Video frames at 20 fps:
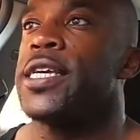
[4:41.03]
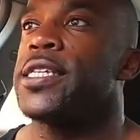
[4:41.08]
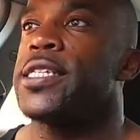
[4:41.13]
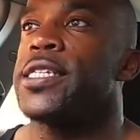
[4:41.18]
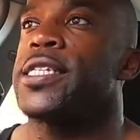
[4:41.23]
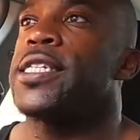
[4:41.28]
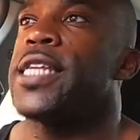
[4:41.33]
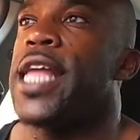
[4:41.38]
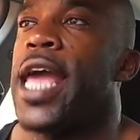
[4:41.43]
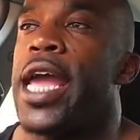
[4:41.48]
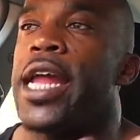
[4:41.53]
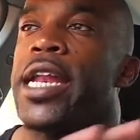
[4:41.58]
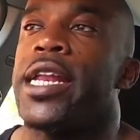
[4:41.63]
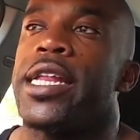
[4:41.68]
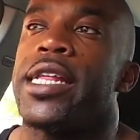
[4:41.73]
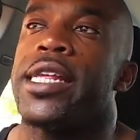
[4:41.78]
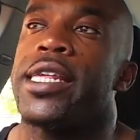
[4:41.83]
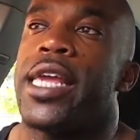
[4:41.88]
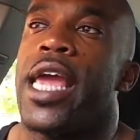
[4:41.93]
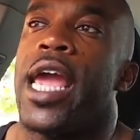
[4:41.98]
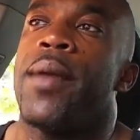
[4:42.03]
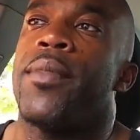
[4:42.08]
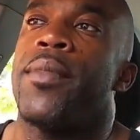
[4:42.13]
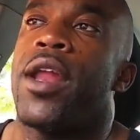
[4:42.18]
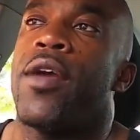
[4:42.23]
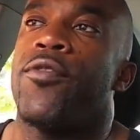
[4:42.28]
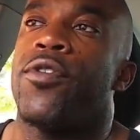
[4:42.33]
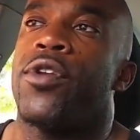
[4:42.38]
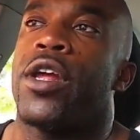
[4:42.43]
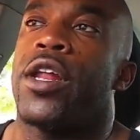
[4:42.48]
staying at the same
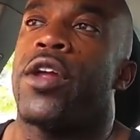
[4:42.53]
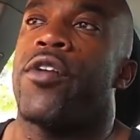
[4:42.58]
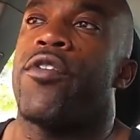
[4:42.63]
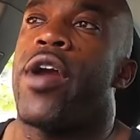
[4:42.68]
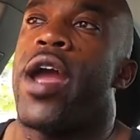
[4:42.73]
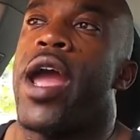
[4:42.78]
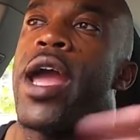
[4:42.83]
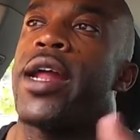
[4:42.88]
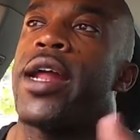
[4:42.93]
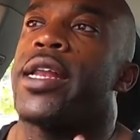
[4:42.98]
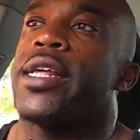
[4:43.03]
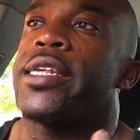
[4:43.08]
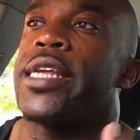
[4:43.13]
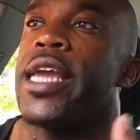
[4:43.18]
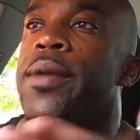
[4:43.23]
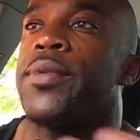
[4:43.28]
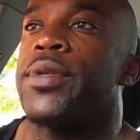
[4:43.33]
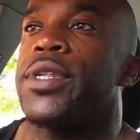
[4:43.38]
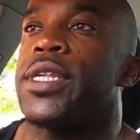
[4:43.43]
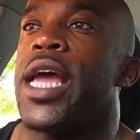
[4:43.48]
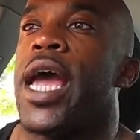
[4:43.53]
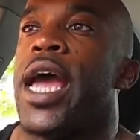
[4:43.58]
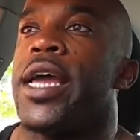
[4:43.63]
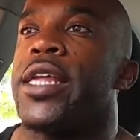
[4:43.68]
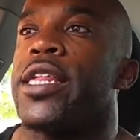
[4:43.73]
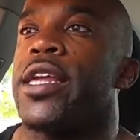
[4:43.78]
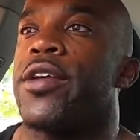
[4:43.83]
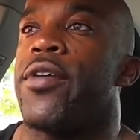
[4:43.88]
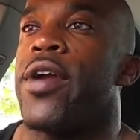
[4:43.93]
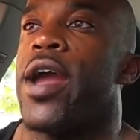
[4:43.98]
level that they're at, the same
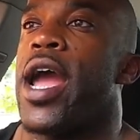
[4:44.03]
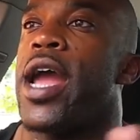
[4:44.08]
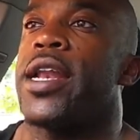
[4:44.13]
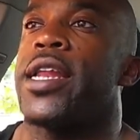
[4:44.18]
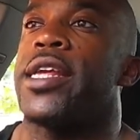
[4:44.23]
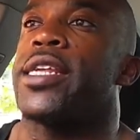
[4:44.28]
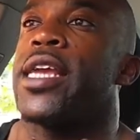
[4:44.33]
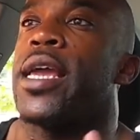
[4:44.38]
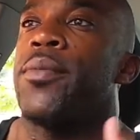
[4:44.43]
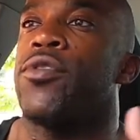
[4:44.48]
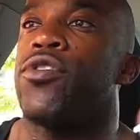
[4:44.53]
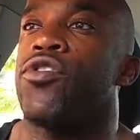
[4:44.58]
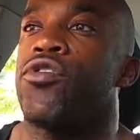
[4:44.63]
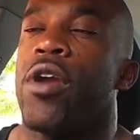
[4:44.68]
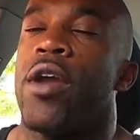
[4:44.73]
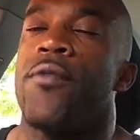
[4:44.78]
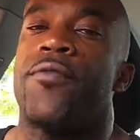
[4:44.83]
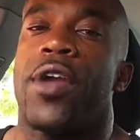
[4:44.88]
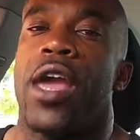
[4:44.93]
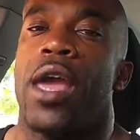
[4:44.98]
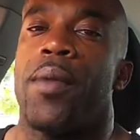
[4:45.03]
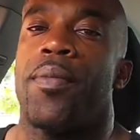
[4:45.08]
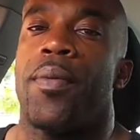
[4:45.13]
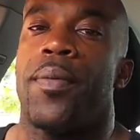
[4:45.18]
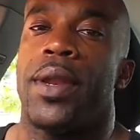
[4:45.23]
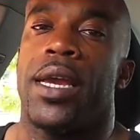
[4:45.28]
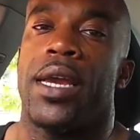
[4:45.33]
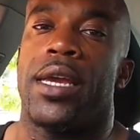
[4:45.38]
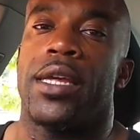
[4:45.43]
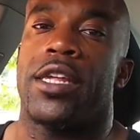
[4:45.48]
size that they're at, the same strength
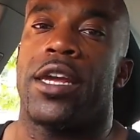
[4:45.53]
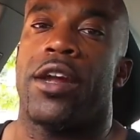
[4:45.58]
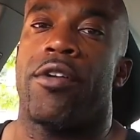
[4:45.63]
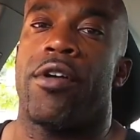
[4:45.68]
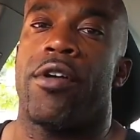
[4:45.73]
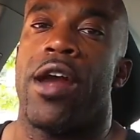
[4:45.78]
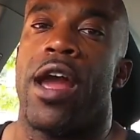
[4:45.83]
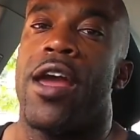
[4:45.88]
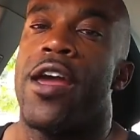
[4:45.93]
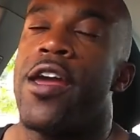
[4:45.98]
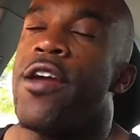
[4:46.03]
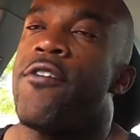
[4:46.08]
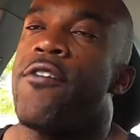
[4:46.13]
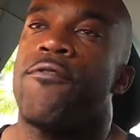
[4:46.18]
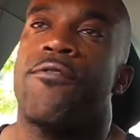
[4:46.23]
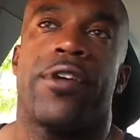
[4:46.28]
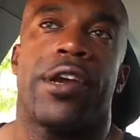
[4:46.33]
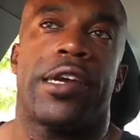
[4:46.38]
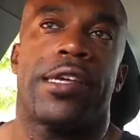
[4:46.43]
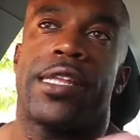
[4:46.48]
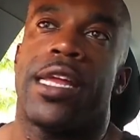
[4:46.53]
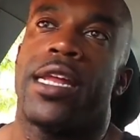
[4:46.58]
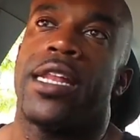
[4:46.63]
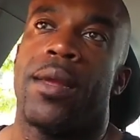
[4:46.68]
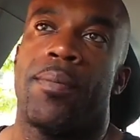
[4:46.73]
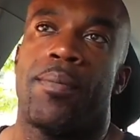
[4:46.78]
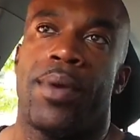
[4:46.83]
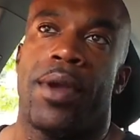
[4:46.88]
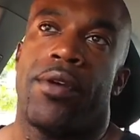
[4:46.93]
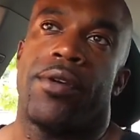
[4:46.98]
capabilities that they're at for
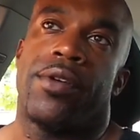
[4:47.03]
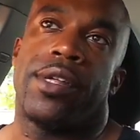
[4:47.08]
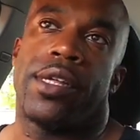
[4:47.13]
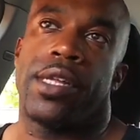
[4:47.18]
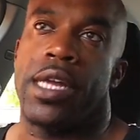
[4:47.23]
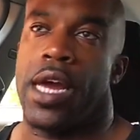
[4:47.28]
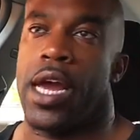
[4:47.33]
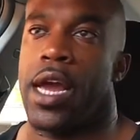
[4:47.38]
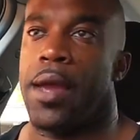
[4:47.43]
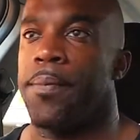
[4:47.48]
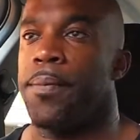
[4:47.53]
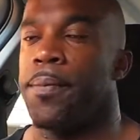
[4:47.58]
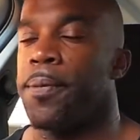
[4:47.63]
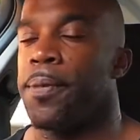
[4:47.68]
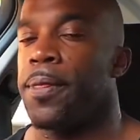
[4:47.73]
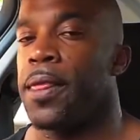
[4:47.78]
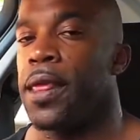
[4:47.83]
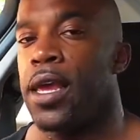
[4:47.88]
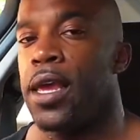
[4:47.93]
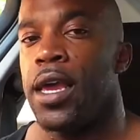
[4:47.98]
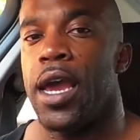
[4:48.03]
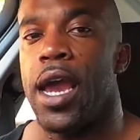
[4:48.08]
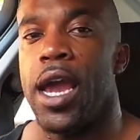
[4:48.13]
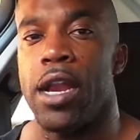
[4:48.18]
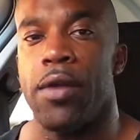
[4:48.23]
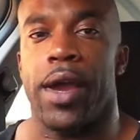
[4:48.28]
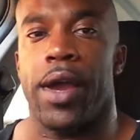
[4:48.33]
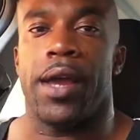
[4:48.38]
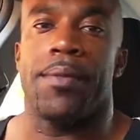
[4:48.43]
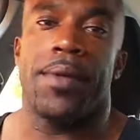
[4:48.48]
extended periods of time.
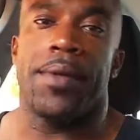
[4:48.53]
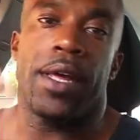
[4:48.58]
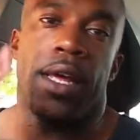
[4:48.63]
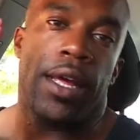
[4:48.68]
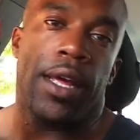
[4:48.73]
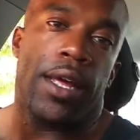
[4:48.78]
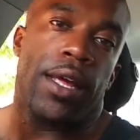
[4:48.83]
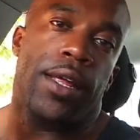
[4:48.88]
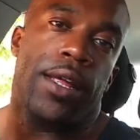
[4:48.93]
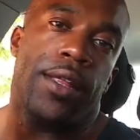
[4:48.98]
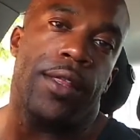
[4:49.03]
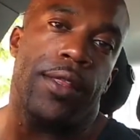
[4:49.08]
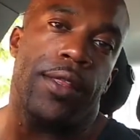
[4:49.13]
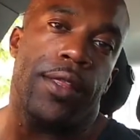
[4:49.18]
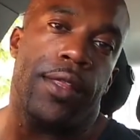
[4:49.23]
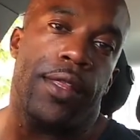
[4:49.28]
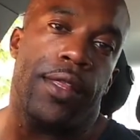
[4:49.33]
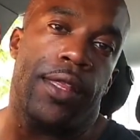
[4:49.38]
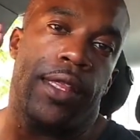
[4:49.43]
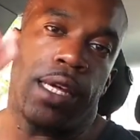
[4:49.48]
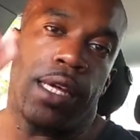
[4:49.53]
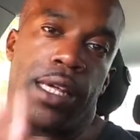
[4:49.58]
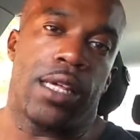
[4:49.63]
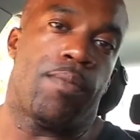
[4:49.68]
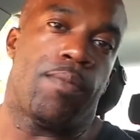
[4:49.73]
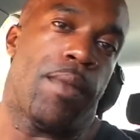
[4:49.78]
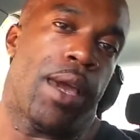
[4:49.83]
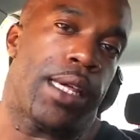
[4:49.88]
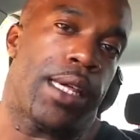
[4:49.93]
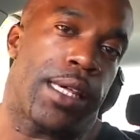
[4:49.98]
Anyway, this
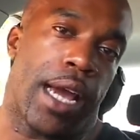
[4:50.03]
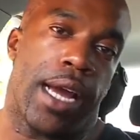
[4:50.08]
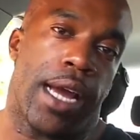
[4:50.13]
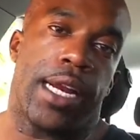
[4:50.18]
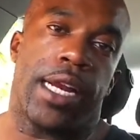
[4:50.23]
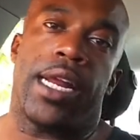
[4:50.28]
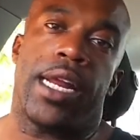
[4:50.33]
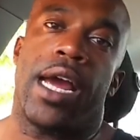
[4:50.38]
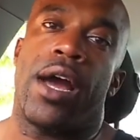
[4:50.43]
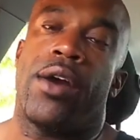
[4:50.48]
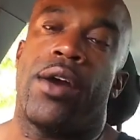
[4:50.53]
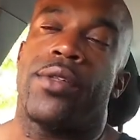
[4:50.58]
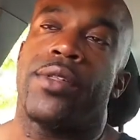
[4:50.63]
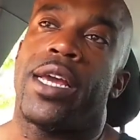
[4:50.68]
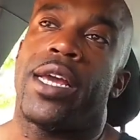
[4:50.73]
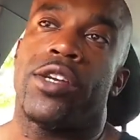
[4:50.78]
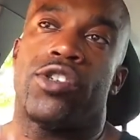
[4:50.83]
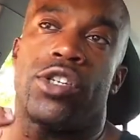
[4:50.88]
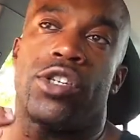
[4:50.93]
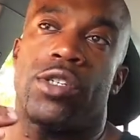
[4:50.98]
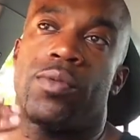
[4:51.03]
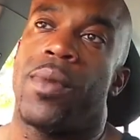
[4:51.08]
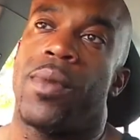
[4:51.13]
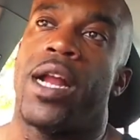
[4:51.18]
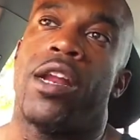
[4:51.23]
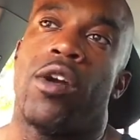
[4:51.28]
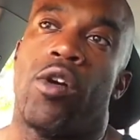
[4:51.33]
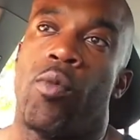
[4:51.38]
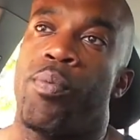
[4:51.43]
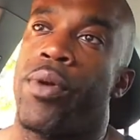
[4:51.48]
is me signing out. That's just my
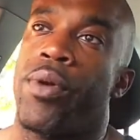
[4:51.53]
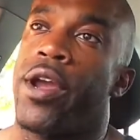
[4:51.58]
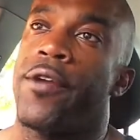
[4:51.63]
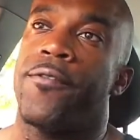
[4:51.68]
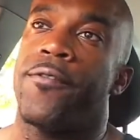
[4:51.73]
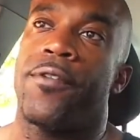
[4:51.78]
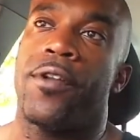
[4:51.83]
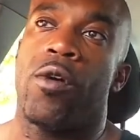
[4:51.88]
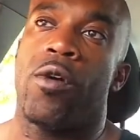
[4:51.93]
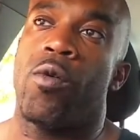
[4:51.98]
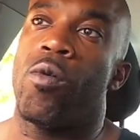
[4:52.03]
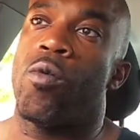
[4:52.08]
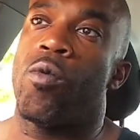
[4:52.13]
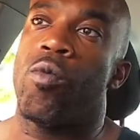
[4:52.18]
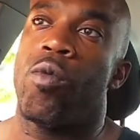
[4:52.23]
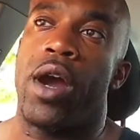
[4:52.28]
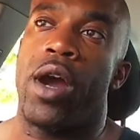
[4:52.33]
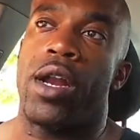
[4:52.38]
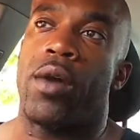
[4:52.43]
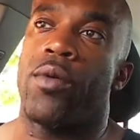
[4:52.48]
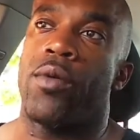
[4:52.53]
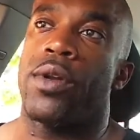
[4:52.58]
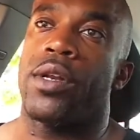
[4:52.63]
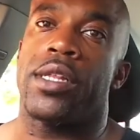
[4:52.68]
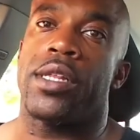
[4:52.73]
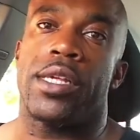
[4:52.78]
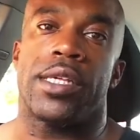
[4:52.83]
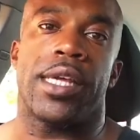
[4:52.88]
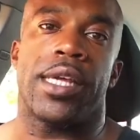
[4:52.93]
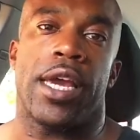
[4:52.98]
little brief little word I
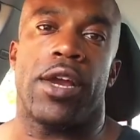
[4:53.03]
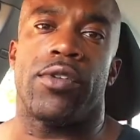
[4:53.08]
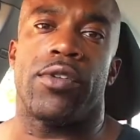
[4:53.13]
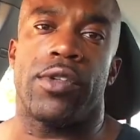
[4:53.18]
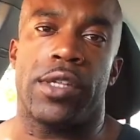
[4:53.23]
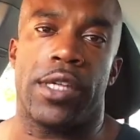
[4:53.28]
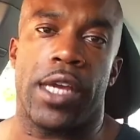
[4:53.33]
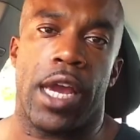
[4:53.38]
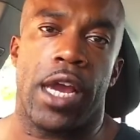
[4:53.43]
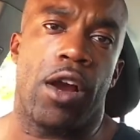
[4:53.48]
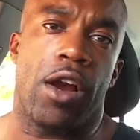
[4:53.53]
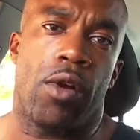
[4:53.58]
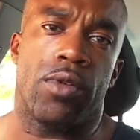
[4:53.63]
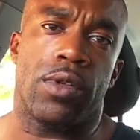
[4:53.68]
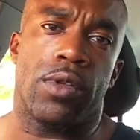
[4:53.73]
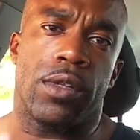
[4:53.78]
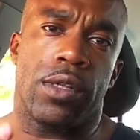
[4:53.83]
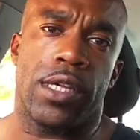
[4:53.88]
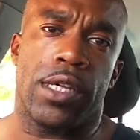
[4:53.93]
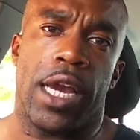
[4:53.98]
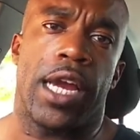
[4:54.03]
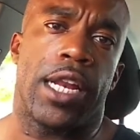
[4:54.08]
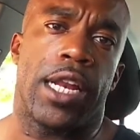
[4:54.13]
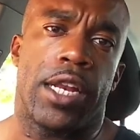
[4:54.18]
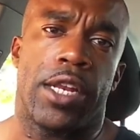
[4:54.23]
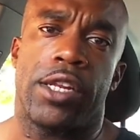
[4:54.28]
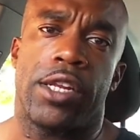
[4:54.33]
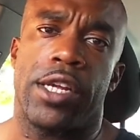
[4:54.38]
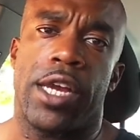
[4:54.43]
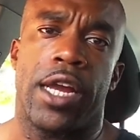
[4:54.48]
wanted to say on setting goals and
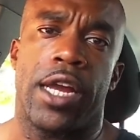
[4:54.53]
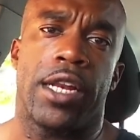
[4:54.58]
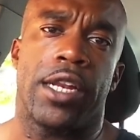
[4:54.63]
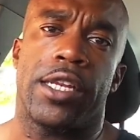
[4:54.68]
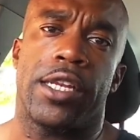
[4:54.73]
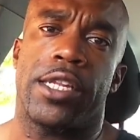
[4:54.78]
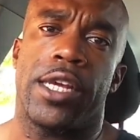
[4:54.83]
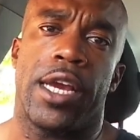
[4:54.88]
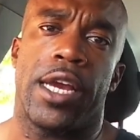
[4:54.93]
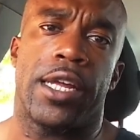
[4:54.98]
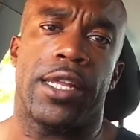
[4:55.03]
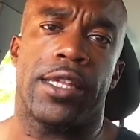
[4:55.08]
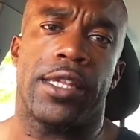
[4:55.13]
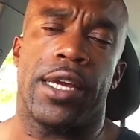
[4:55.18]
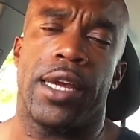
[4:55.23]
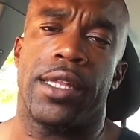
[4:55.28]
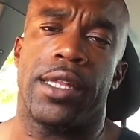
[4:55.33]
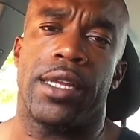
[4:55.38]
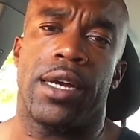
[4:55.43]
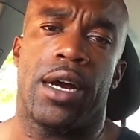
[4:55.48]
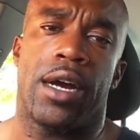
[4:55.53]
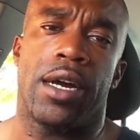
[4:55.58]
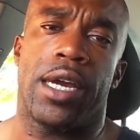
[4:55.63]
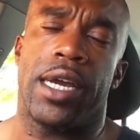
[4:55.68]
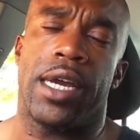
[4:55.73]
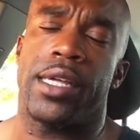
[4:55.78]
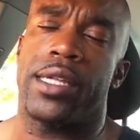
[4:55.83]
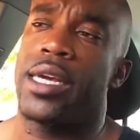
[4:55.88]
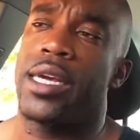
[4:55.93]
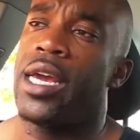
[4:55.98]
setting
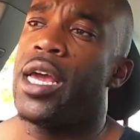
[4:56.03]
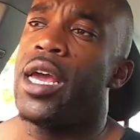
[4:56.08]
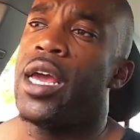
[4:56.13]
targets.